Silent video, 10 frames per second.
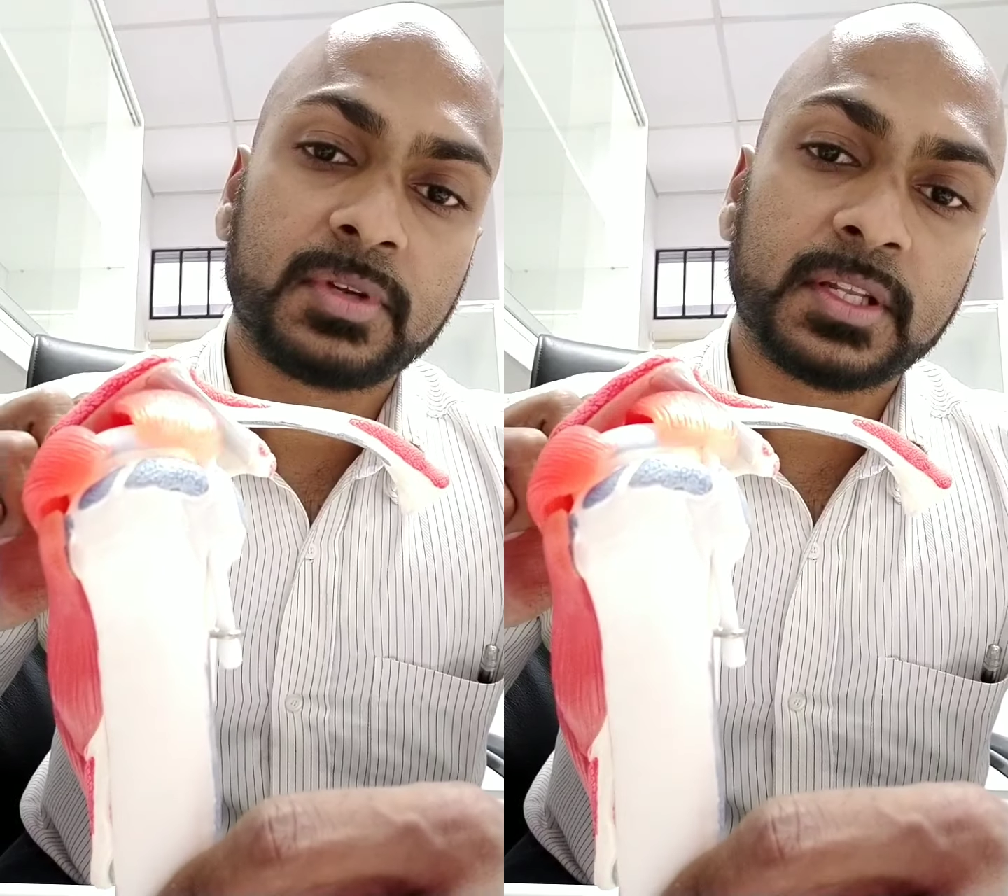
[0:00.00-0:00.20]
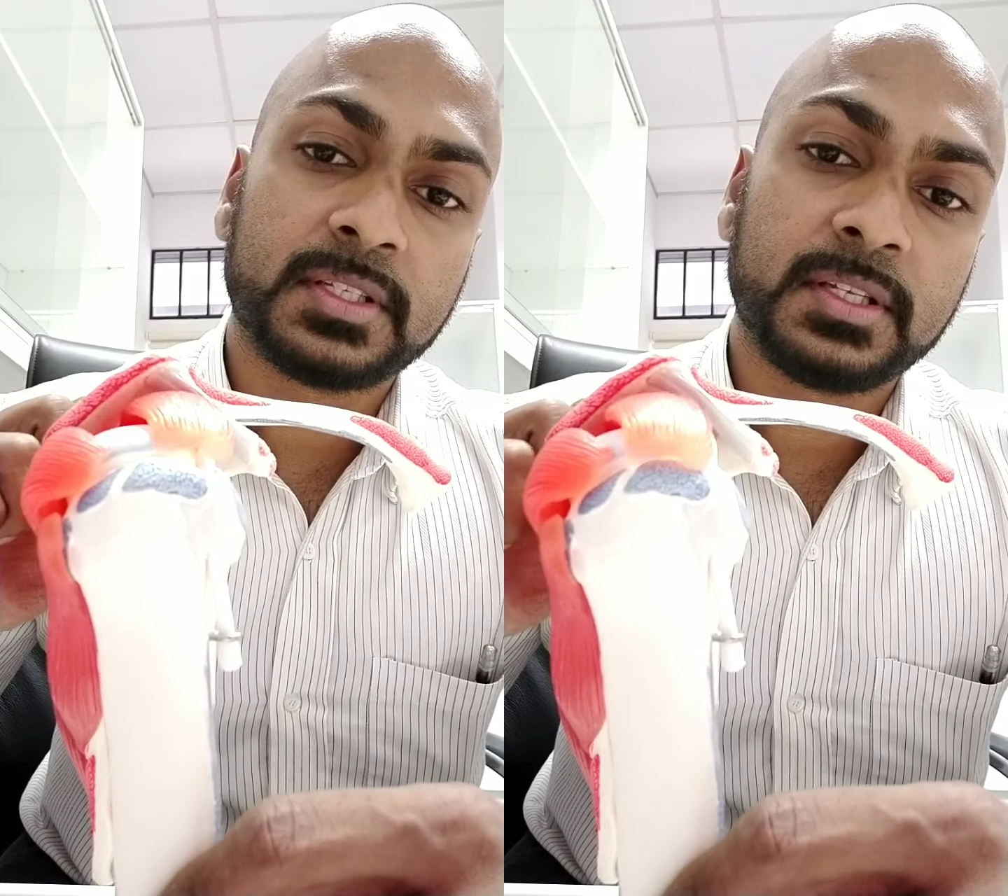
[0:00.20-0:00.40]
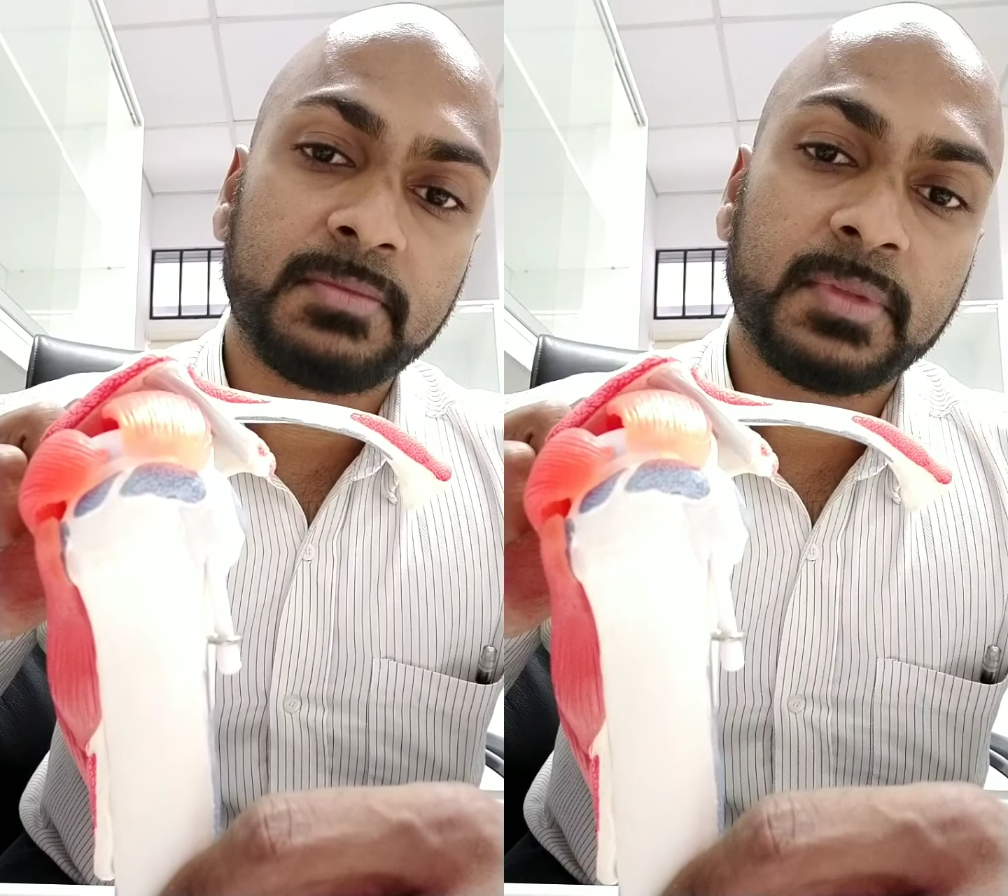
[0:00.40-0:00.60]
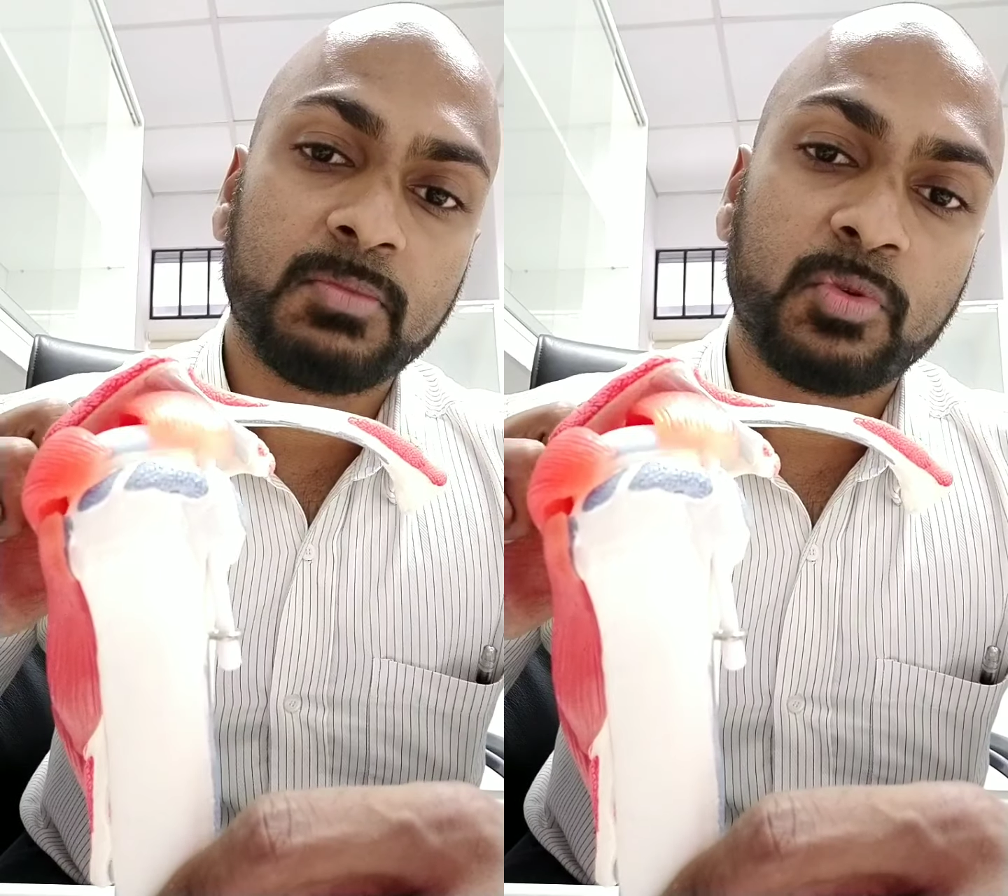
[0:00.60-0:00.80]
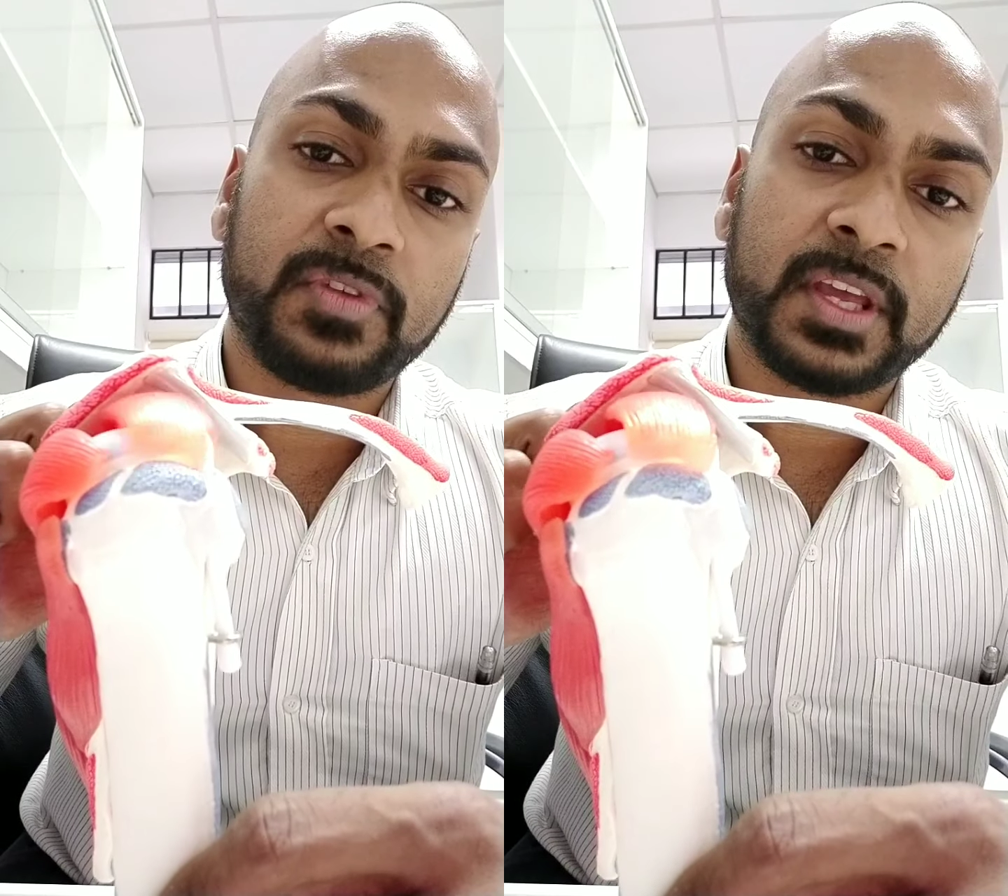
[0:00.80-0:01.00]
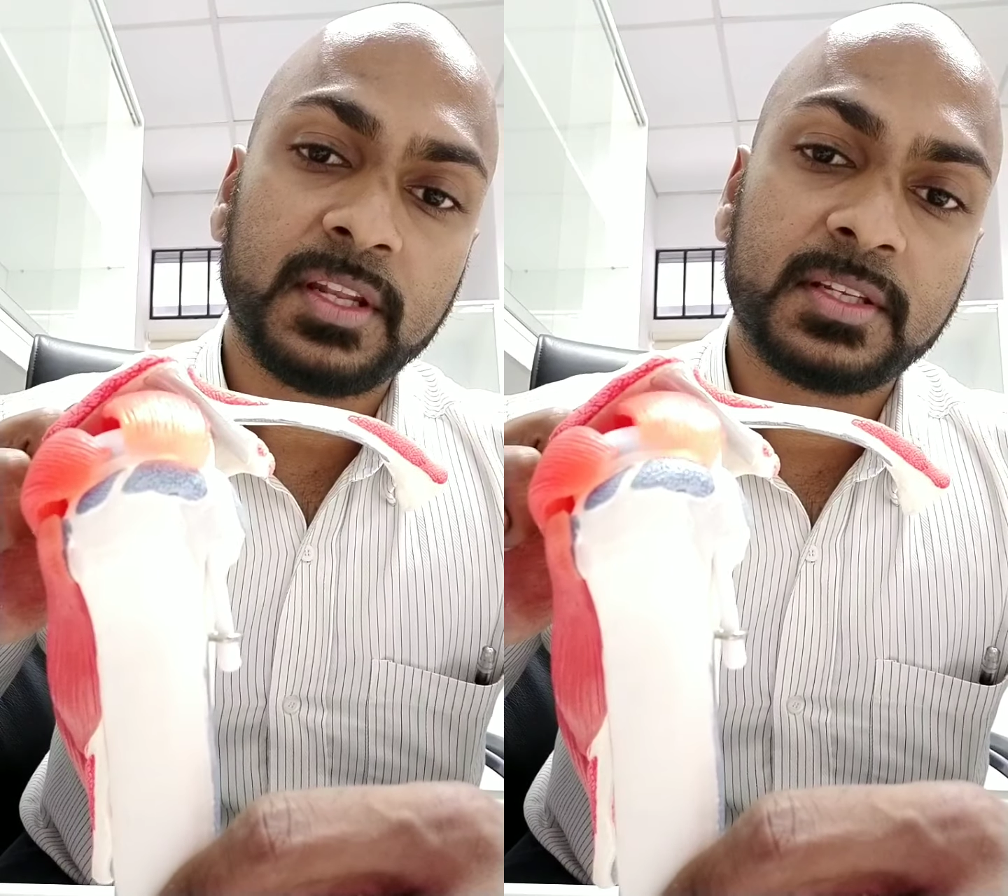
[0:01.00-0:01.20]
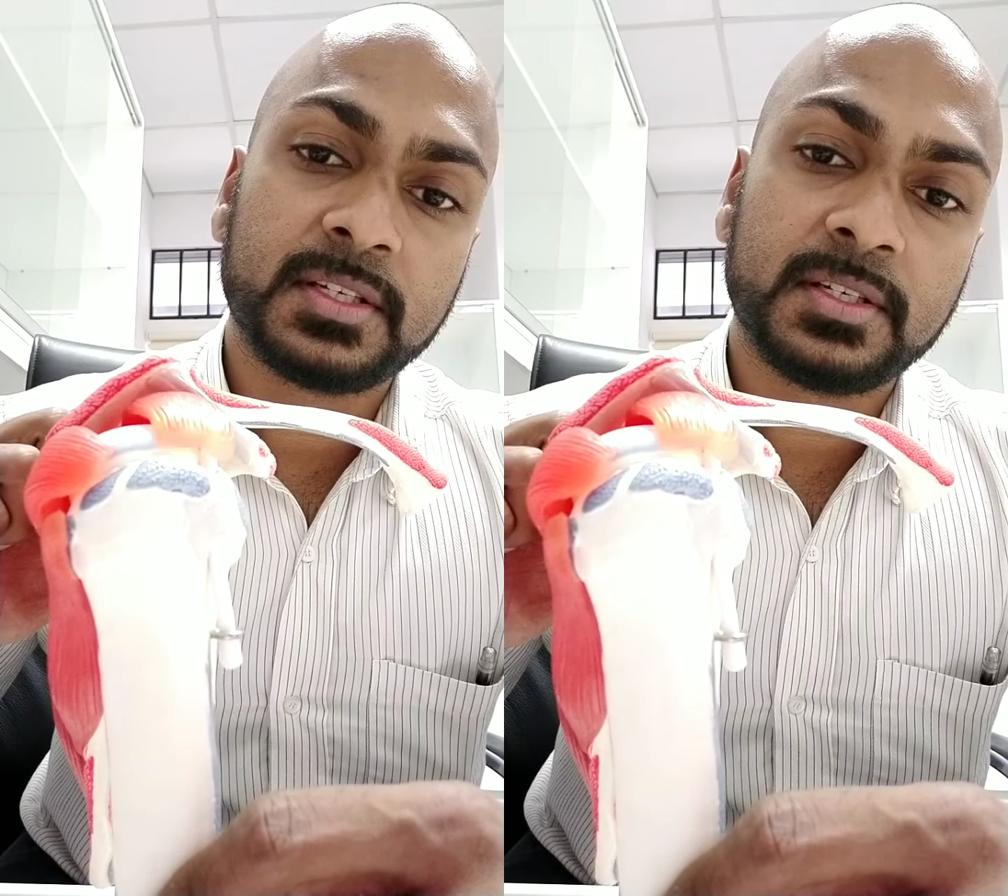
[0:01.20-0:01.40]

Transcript: can see me moving it,